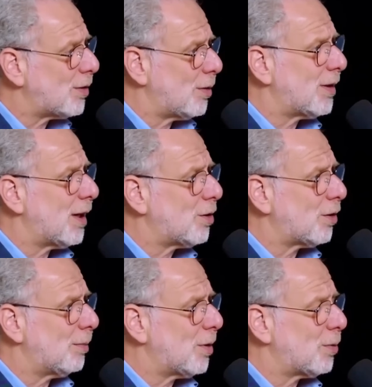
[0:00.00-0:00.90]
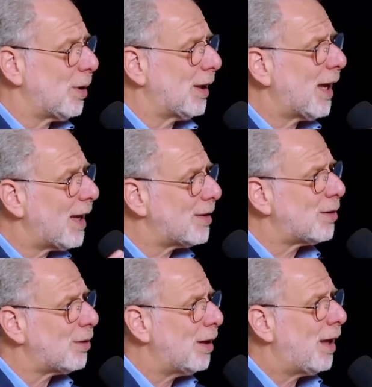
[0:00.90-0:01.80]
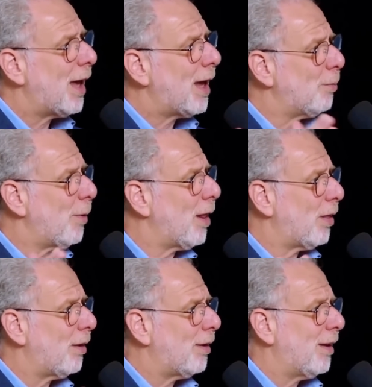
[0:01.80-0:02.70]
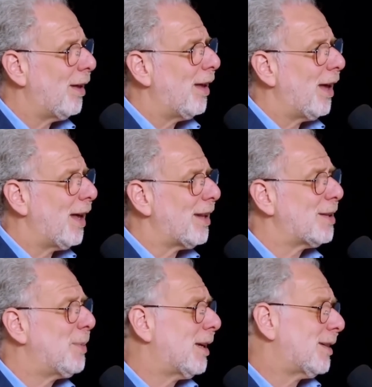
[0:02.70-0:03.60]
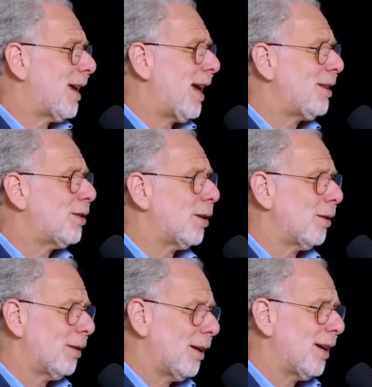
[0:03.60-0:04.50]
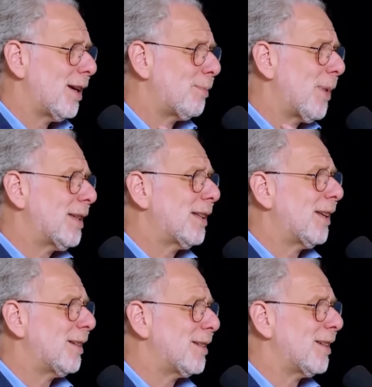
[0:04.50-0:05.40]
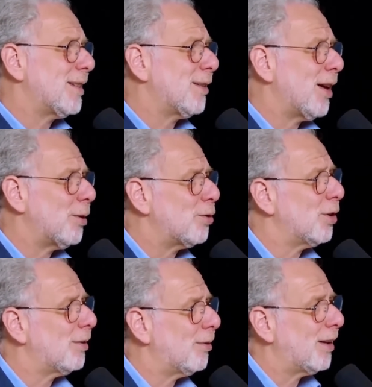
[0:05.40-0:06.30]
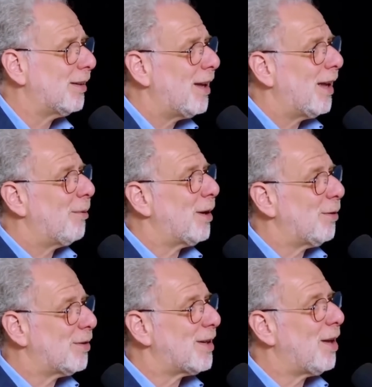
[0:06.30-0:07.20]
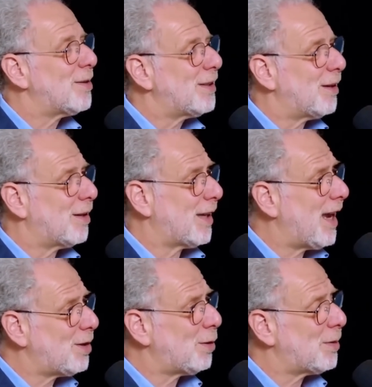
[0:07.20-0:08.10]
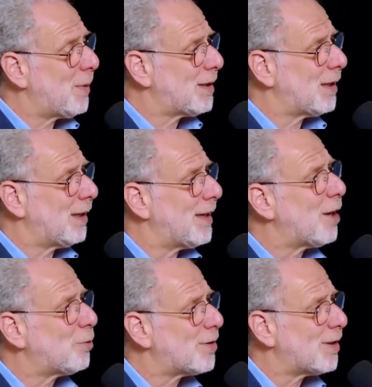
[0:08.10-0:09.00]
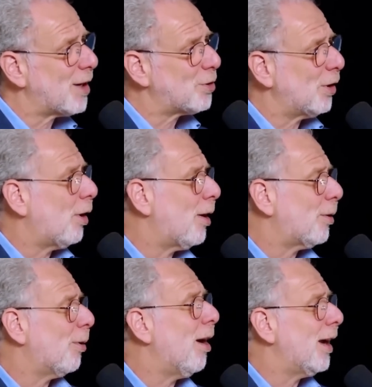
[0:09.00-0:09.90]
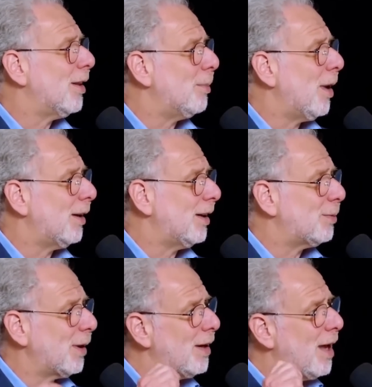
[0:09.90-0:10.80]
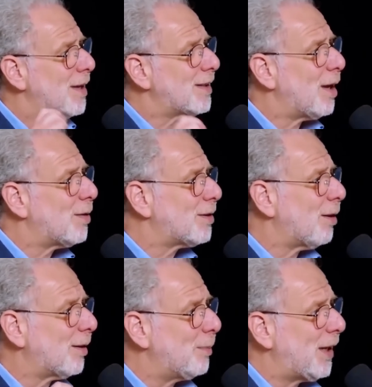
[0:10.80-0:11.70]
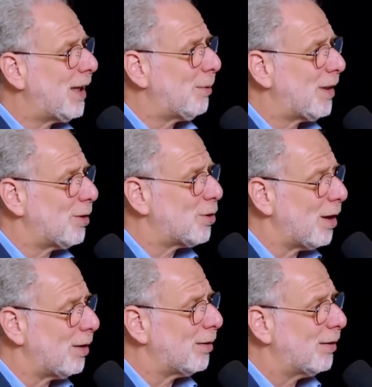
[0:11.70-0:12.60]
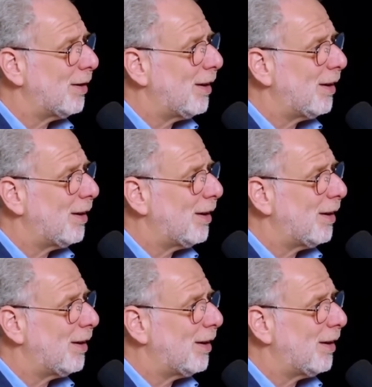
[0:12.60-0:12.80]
association between cancer and wealth. And that's because cancer is basically a disease of energy, right? When your cells, because cancer is basically natural selection gone awry in the body. It's when cells start competing with each other